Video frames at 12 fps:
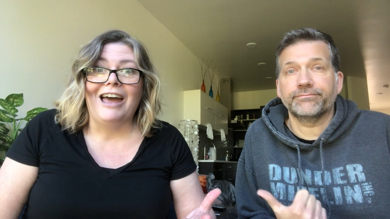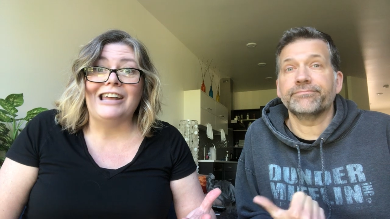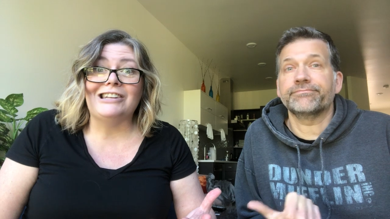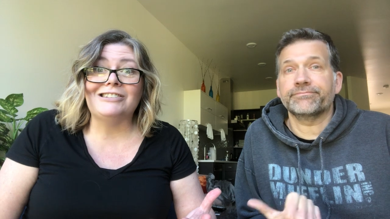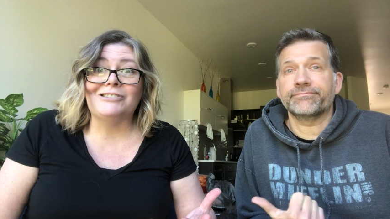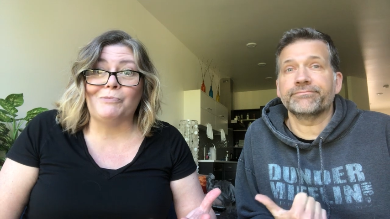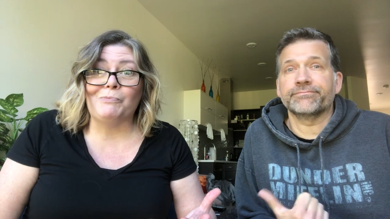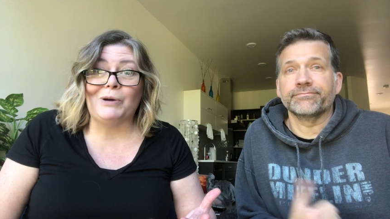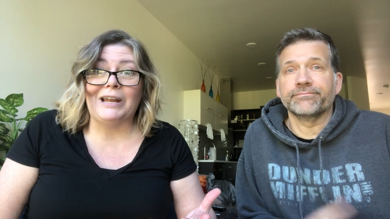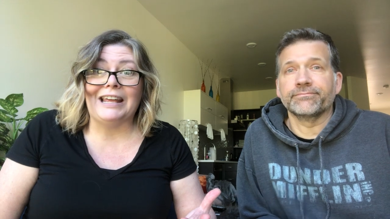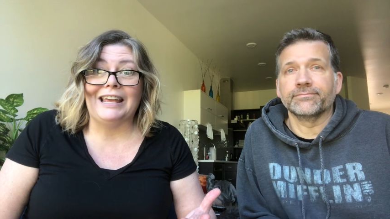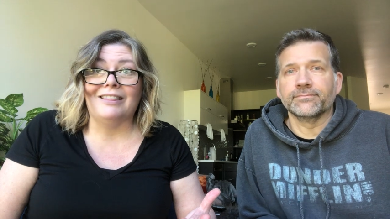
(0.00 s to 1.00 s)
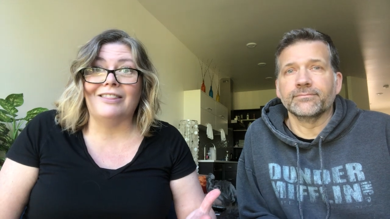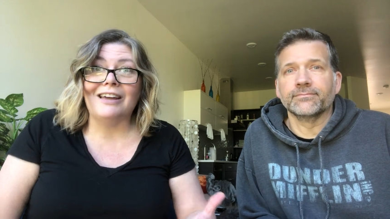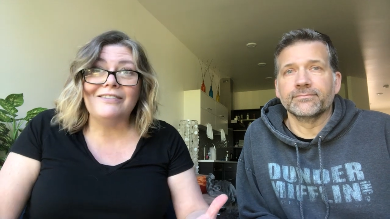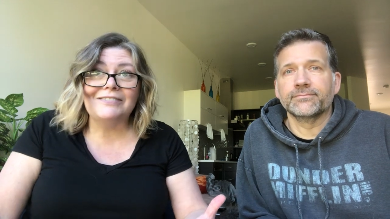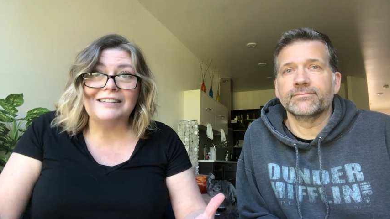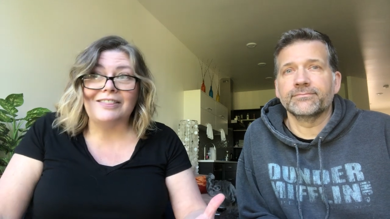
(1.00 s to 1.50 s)
Speaker 1: And somebody
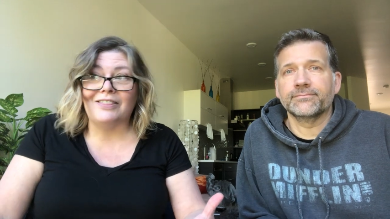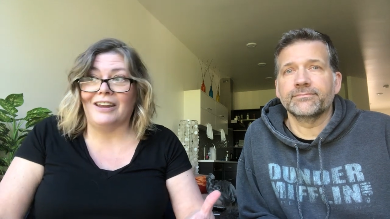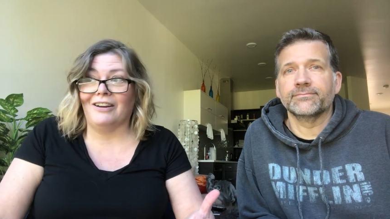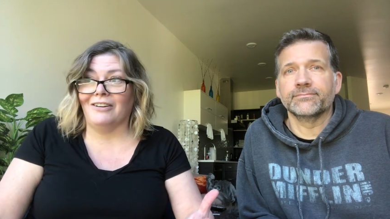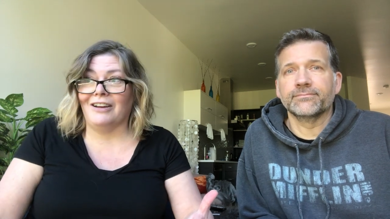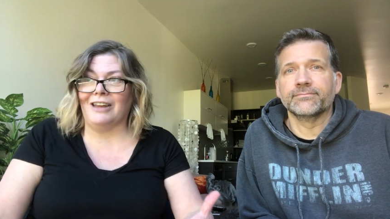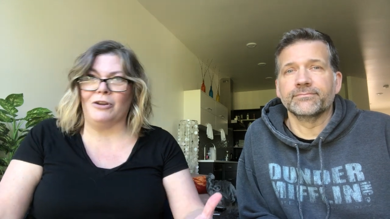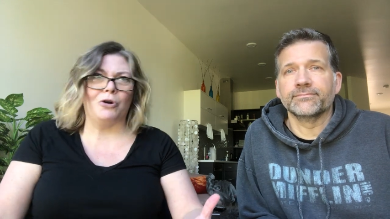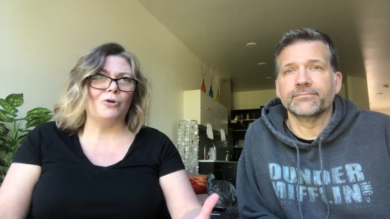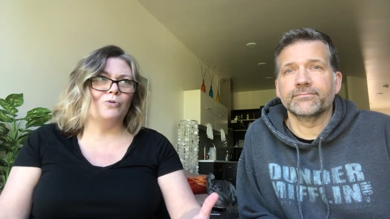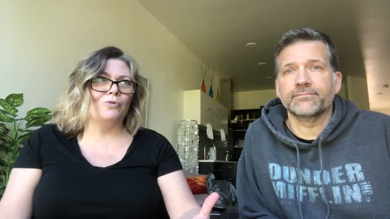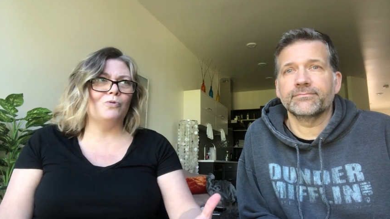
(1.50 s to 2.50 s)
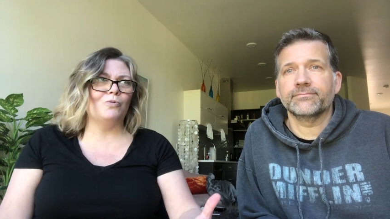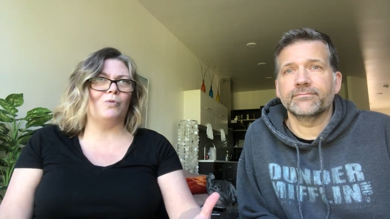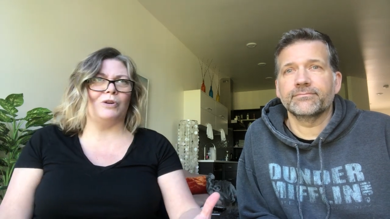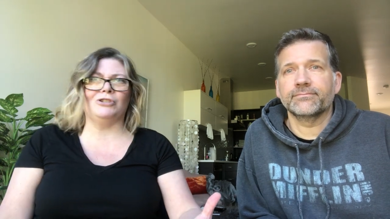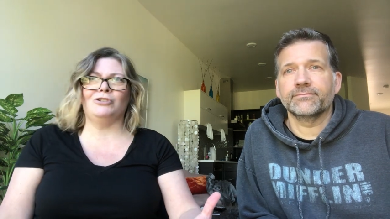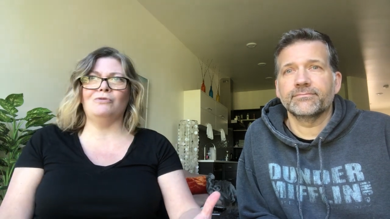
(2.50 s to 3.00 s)
left it there and who
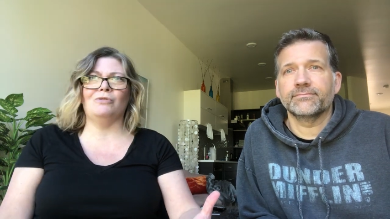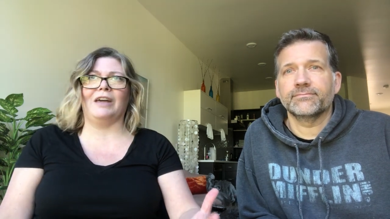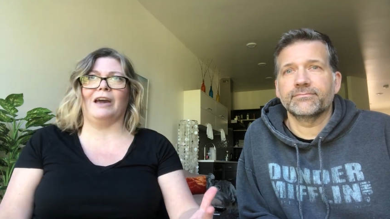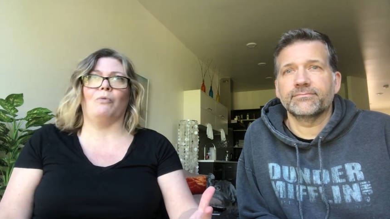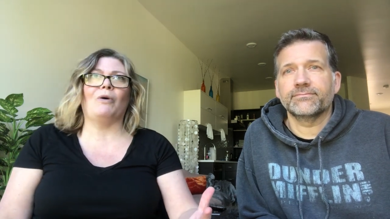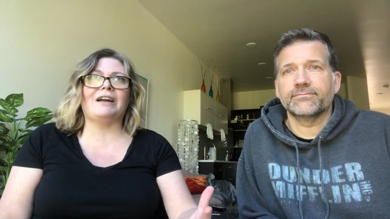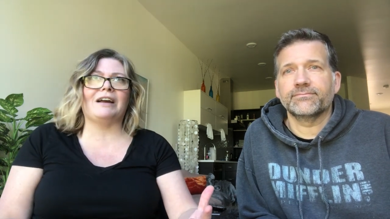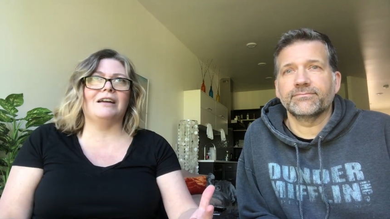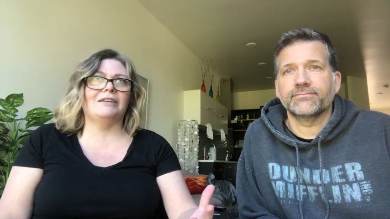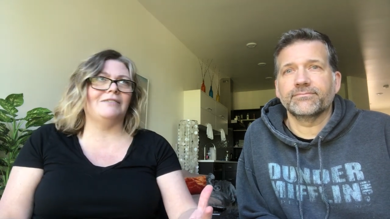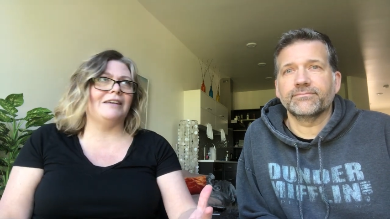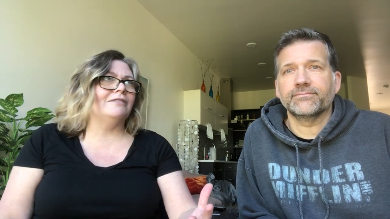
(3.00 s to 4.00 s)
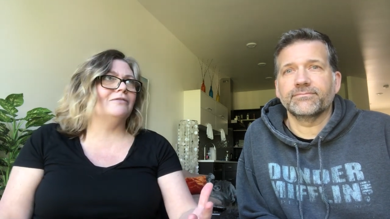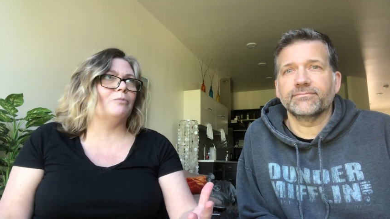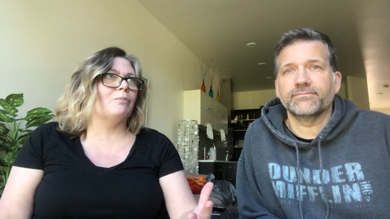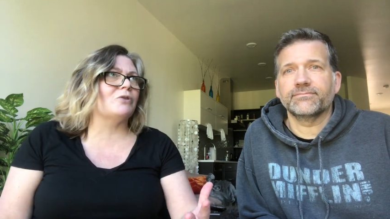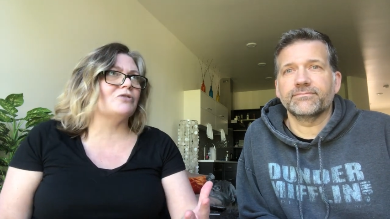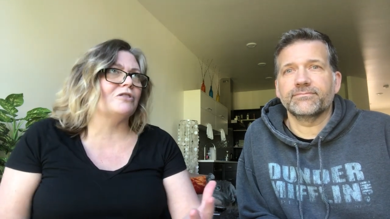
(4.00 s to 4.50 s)
would do that? What kind of
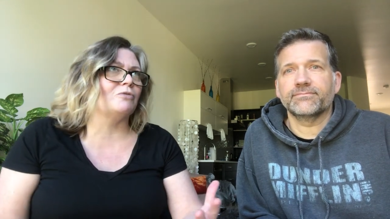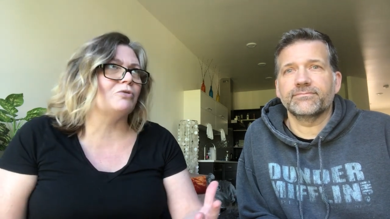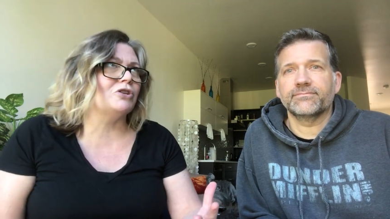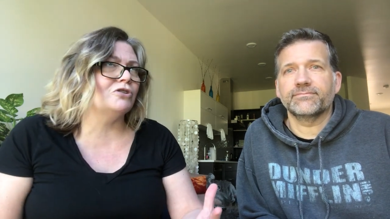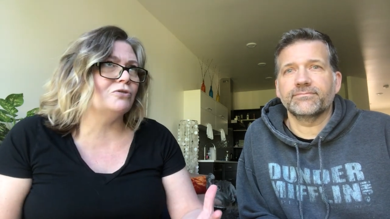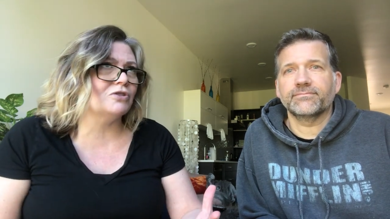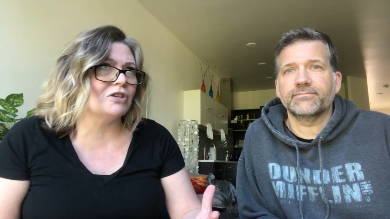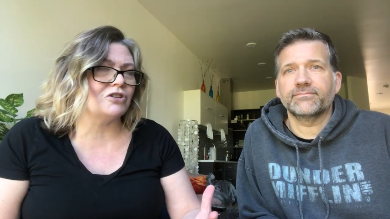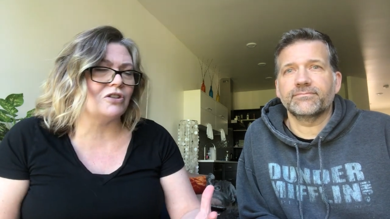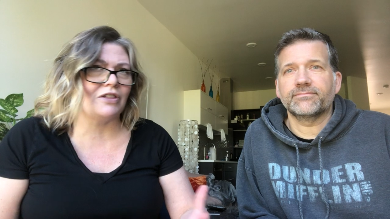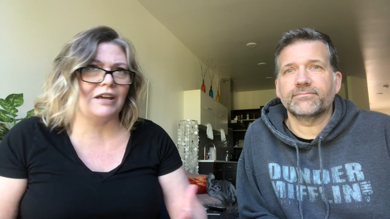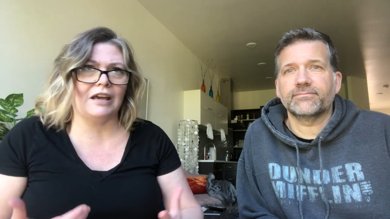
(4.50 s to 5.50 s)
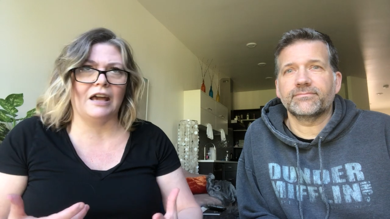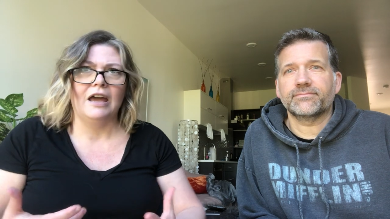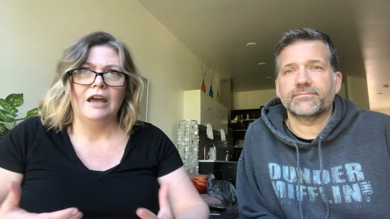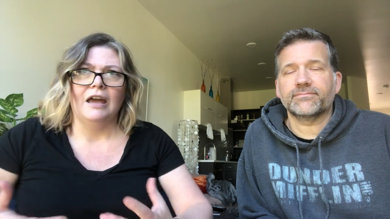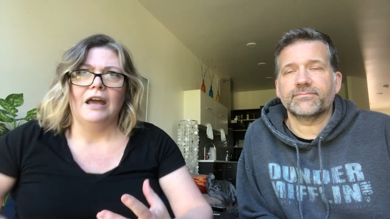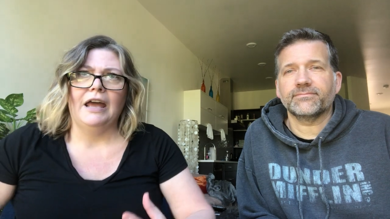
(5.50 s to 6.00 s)
evil person would do such a thing?
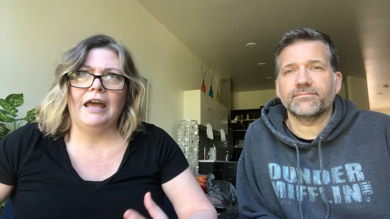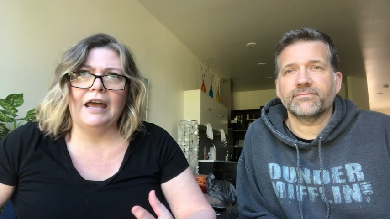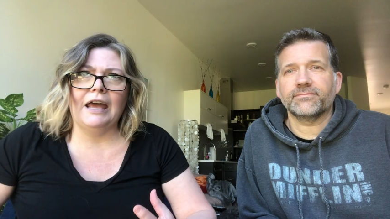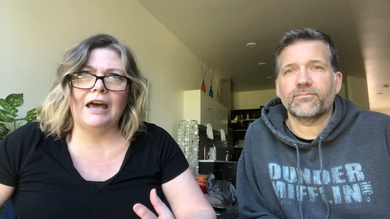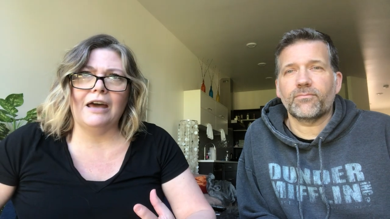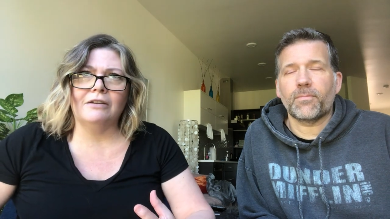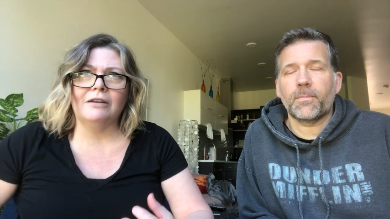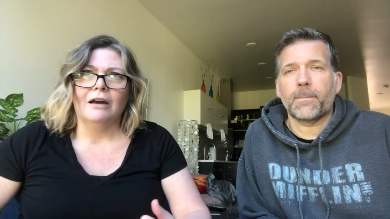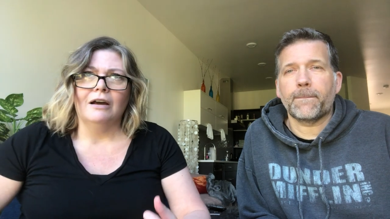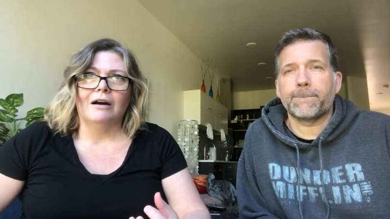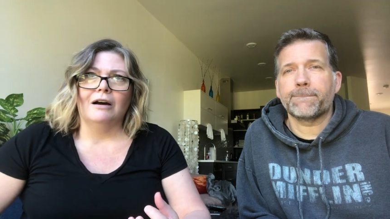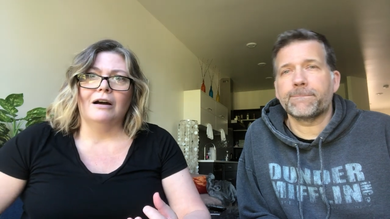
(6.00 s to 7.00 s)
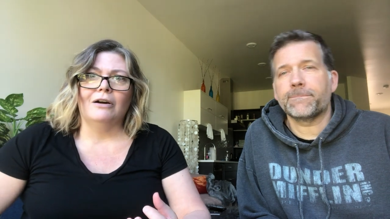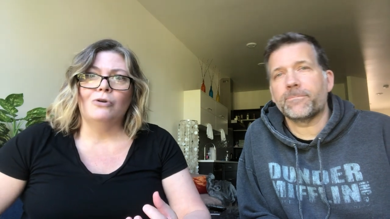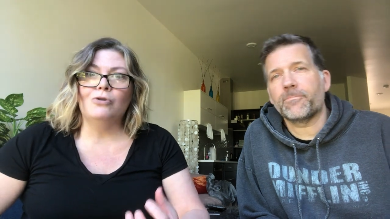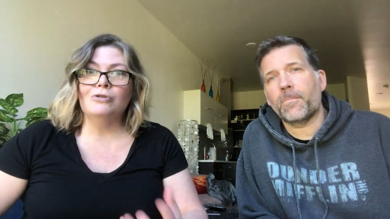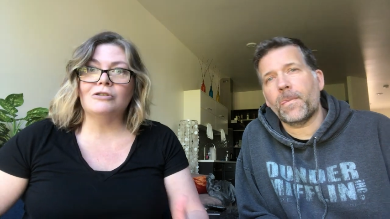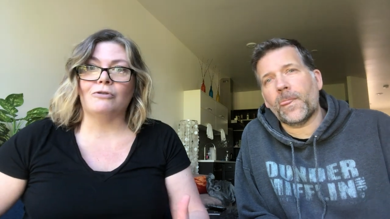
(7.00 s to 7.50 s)
And
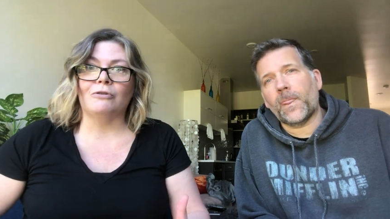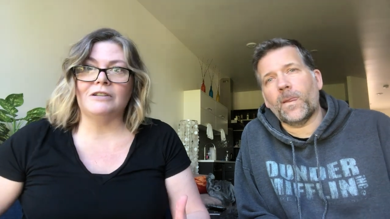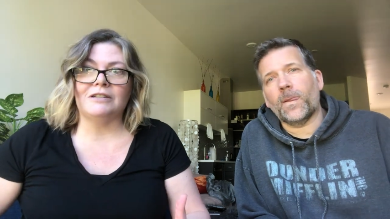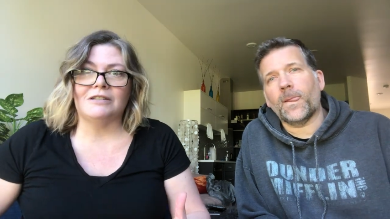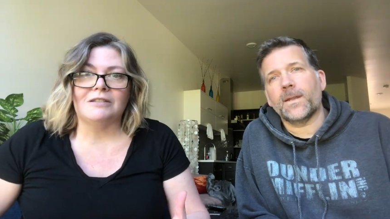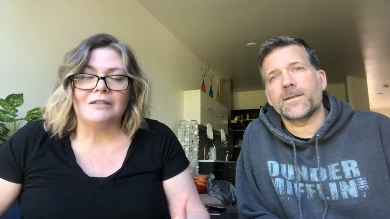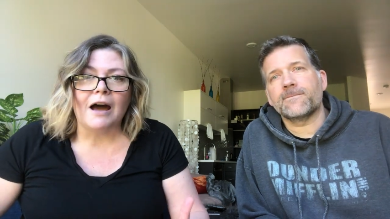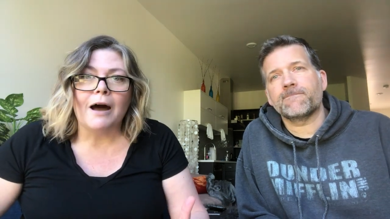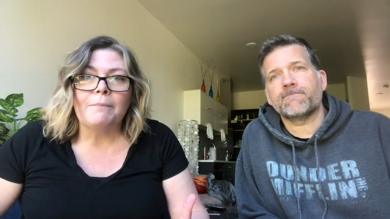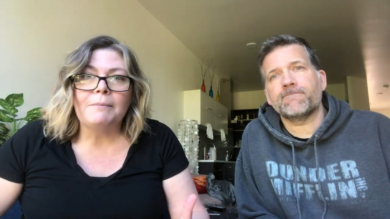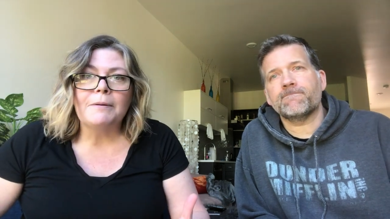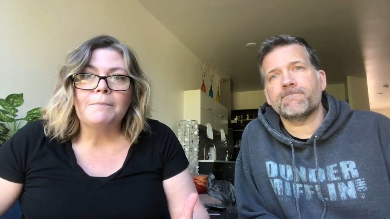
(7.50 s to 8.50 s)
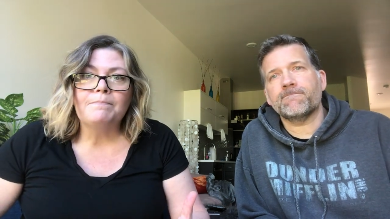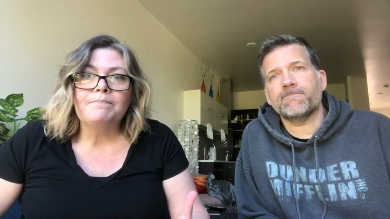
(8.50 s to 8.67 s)
who's going to stop